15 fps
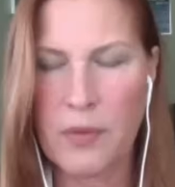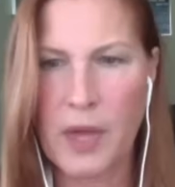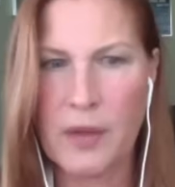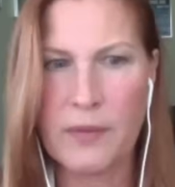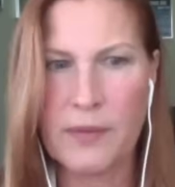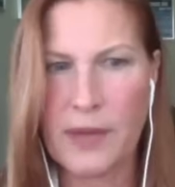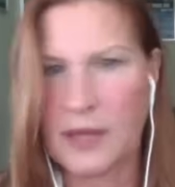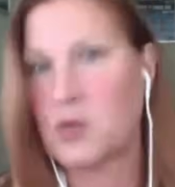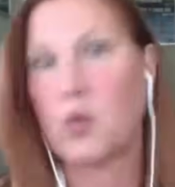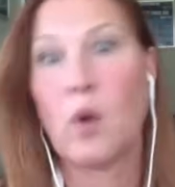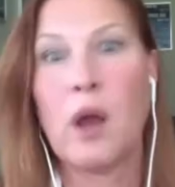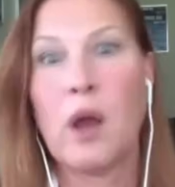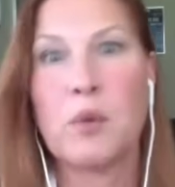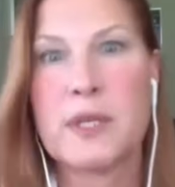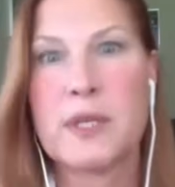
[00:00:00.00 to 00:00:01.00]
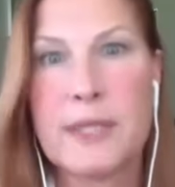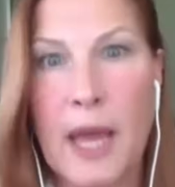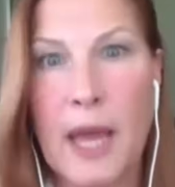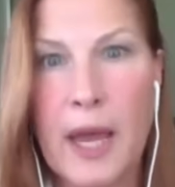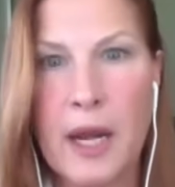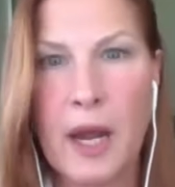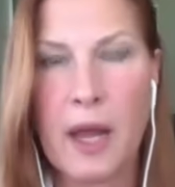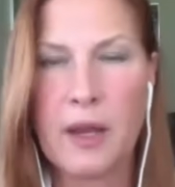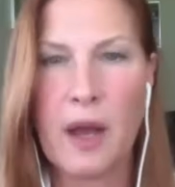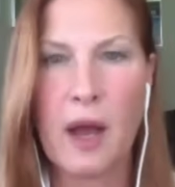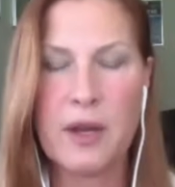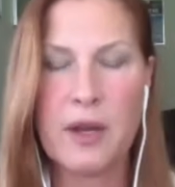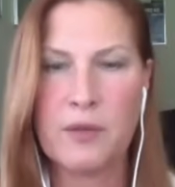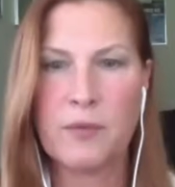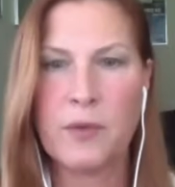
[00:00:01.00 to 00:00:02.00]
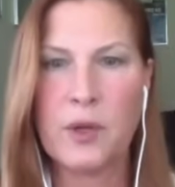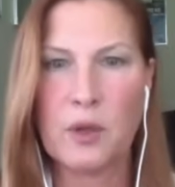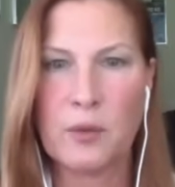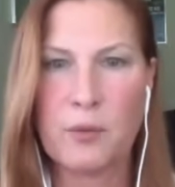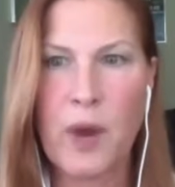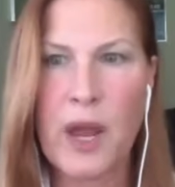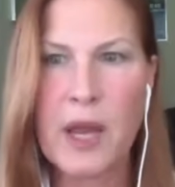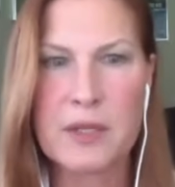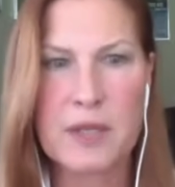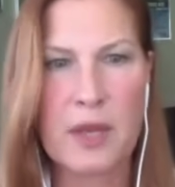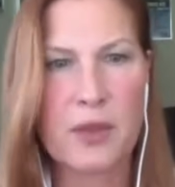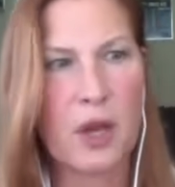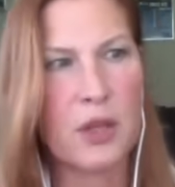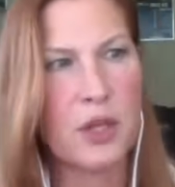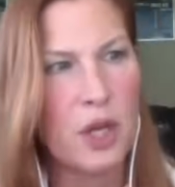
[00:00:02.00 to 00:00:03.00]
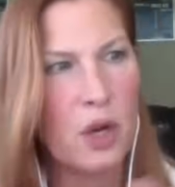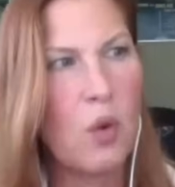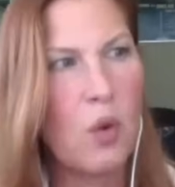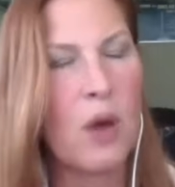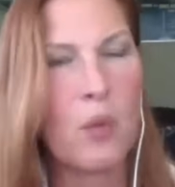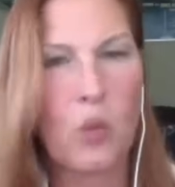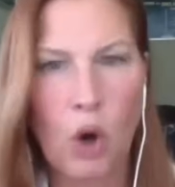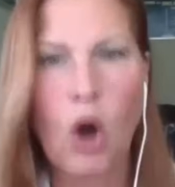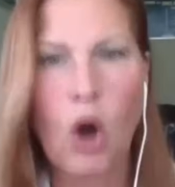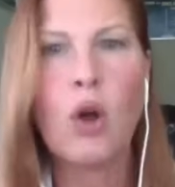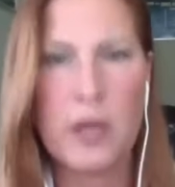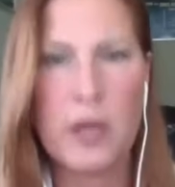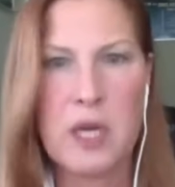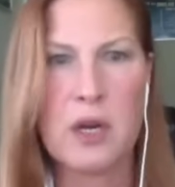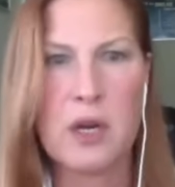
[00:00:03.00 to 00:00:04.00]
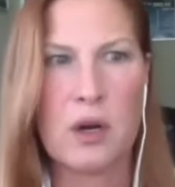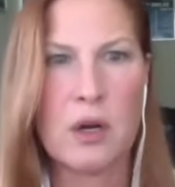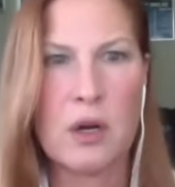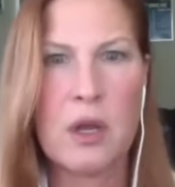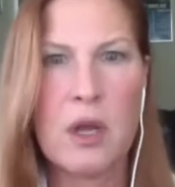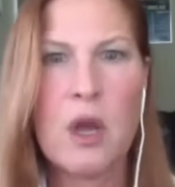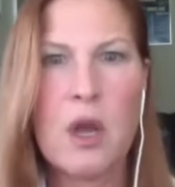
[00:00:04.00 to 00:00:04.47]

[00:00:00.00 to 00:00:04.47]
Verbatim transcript: then that's why I would say it. I, I didn't feel afraid because I thought, you what, we're all here.